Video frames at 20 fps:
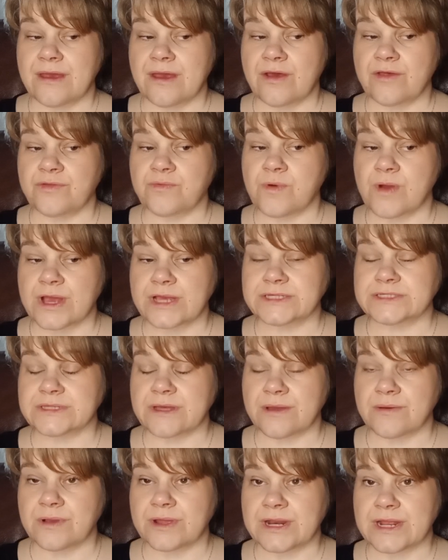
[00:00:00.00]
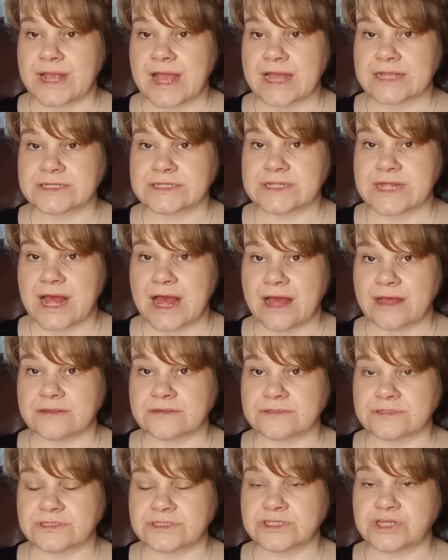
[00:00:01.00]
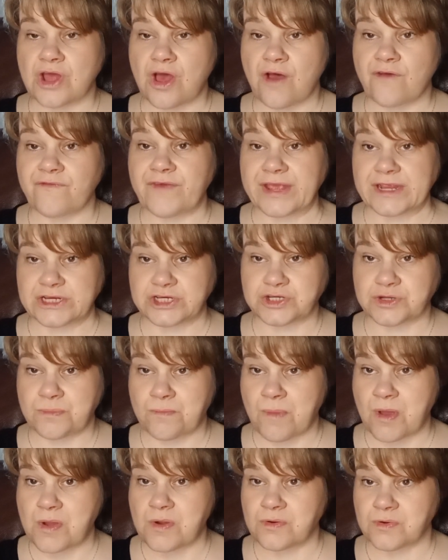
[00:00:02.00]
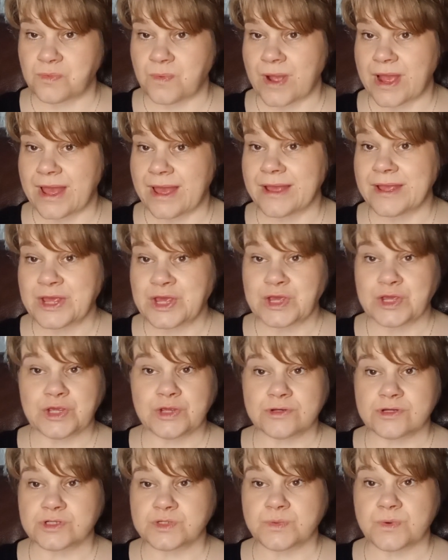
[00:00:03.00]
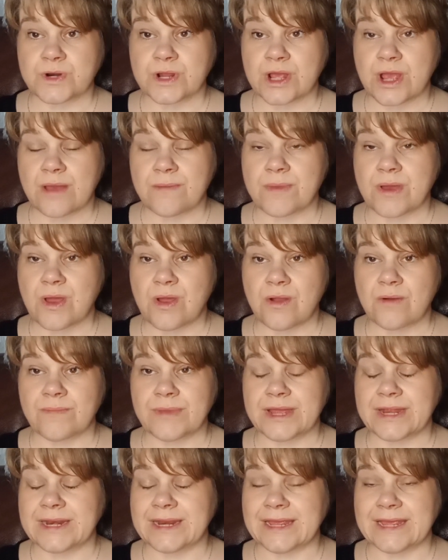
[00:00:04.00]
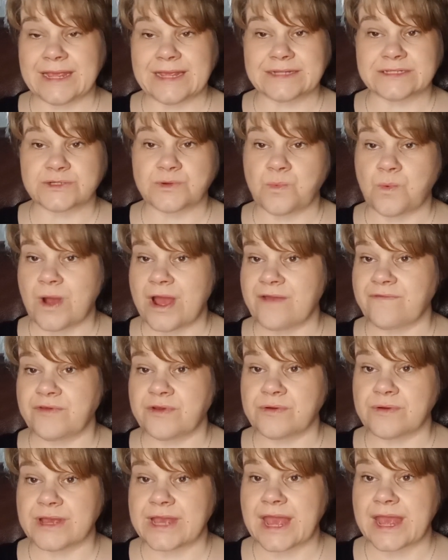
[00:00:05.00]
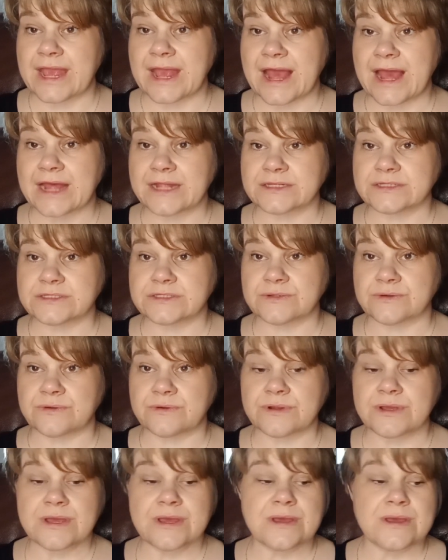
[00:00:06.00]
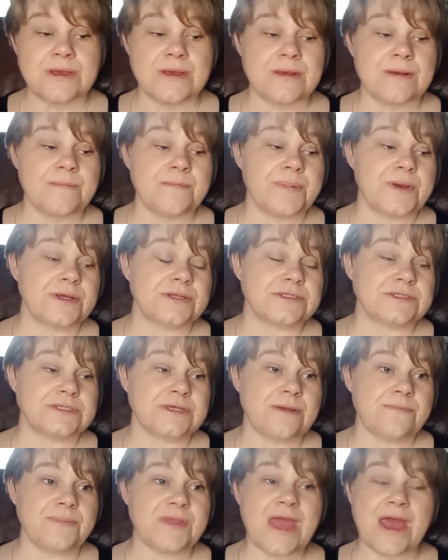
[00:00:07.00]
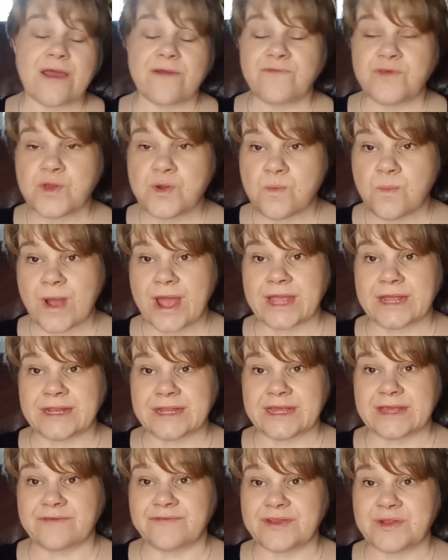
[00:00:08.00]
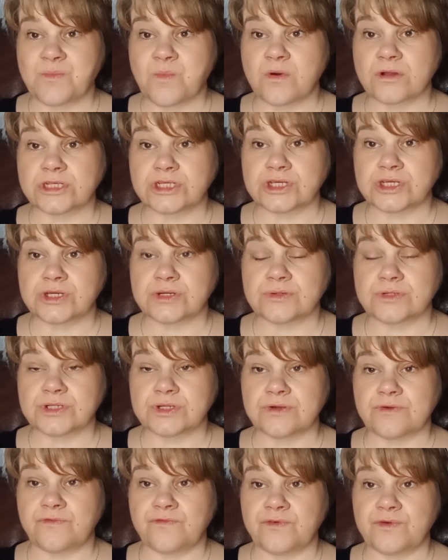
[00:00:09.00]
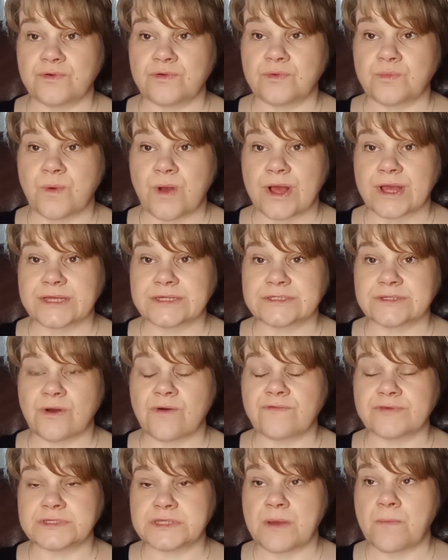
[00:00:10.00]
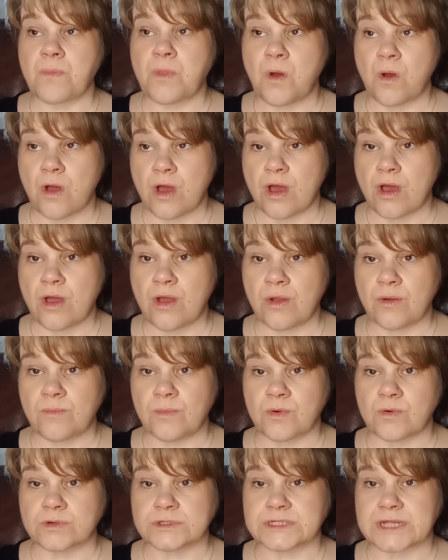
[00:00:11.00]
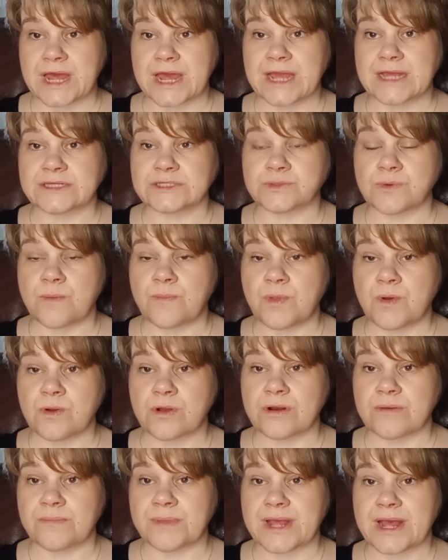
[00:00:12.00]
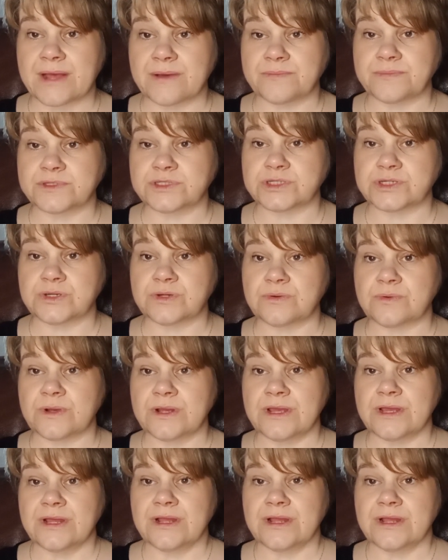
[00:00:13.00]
Otherwise, I'm going to get to that starvation mode where you just want to come home and eat whatever you can get your hands on. But yeah, if you weigh in the evening, what do you do food-wise? Obviously, I'm not at home all day, so I'm not going to be able to,